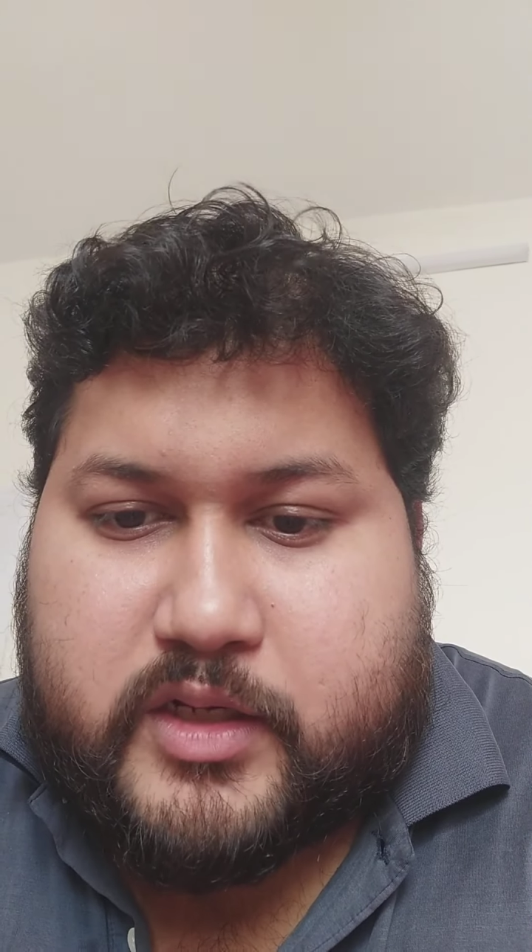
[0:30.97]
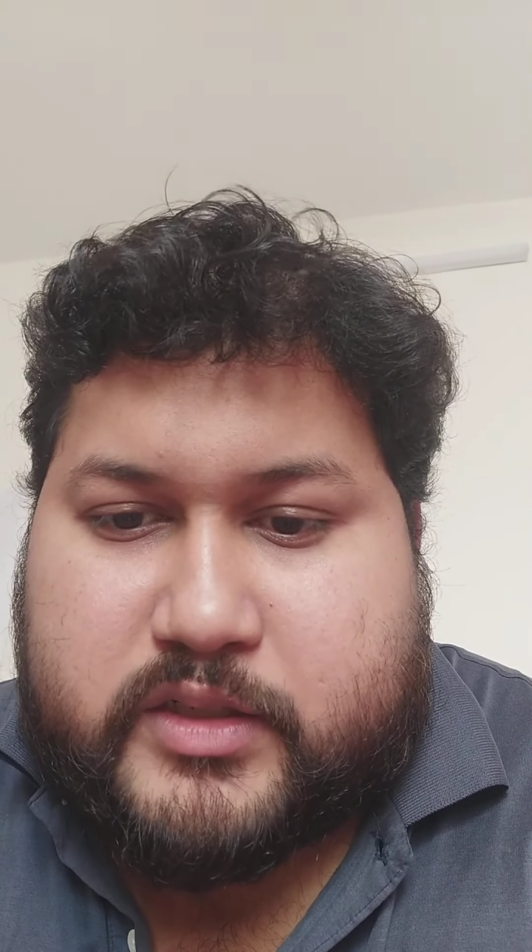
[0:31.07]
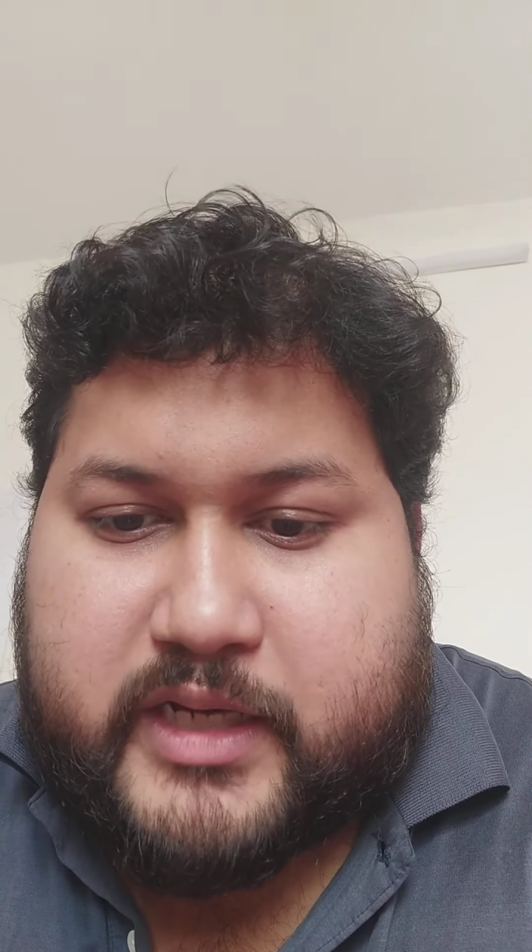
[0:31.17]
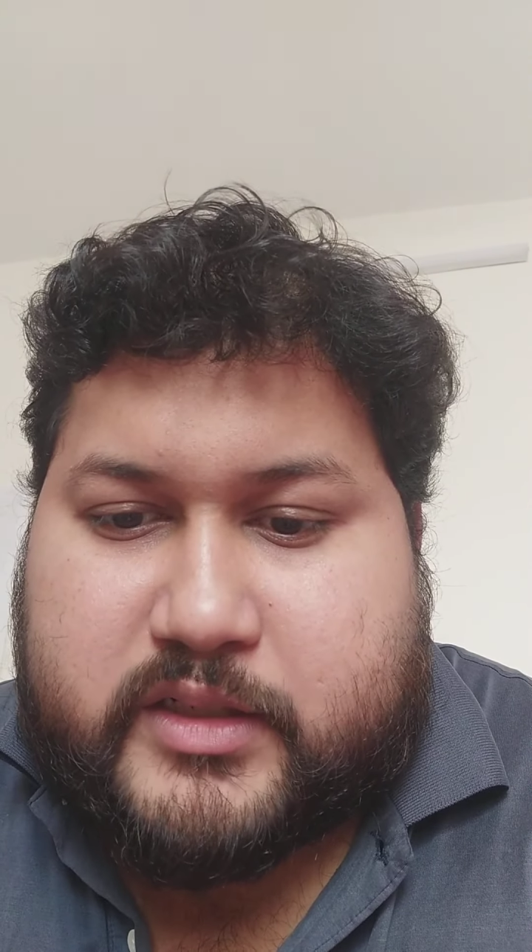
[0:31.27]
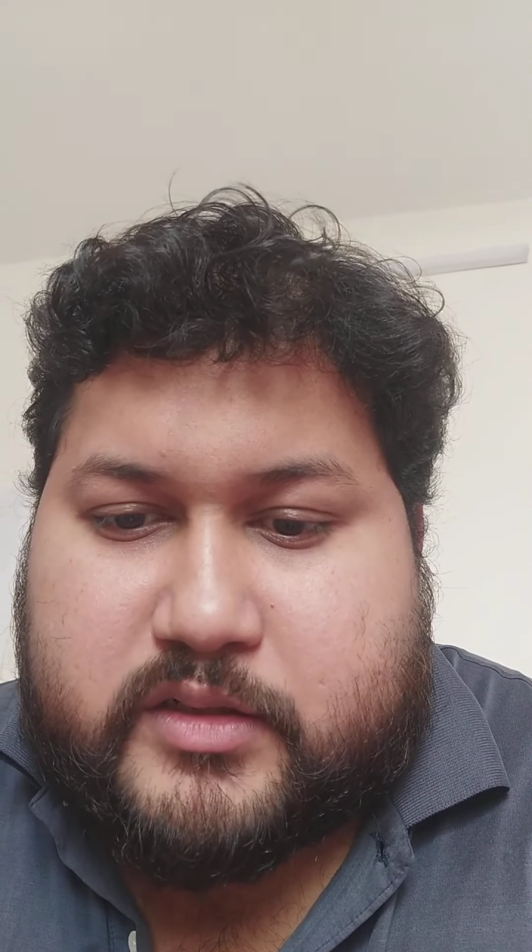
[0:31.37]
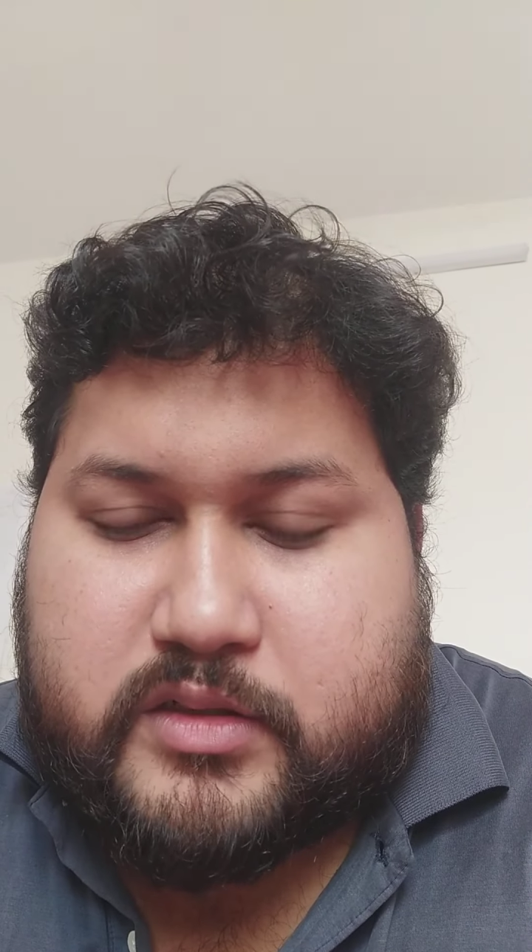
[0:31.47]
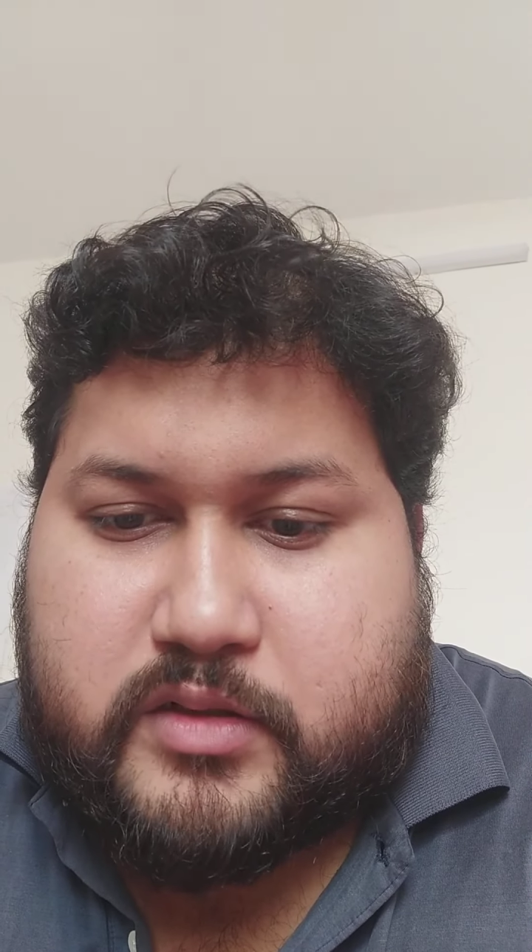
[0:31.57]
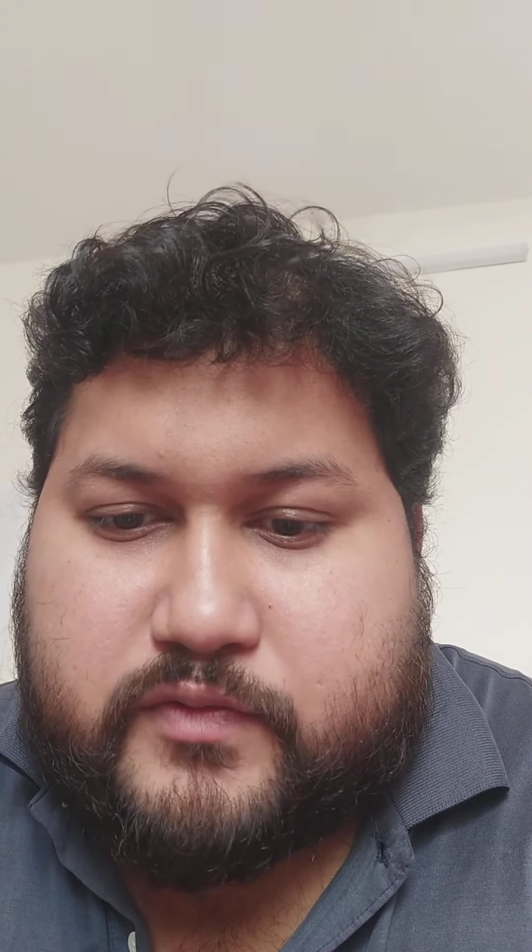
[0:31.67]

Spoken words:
contacted